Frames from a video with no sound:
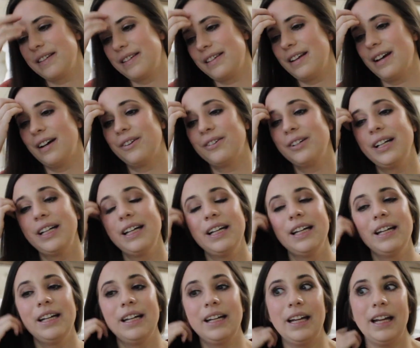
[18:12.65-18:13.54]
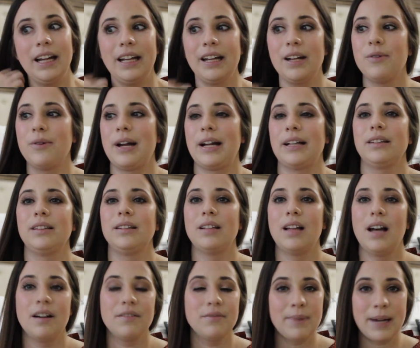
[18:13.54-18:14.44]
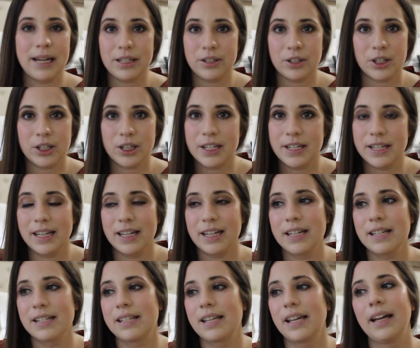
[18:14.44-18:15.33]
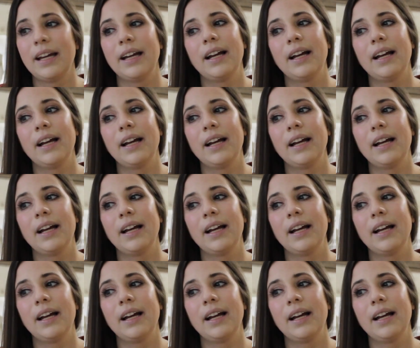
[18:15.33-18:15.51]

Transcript: So anyway, love my nurses.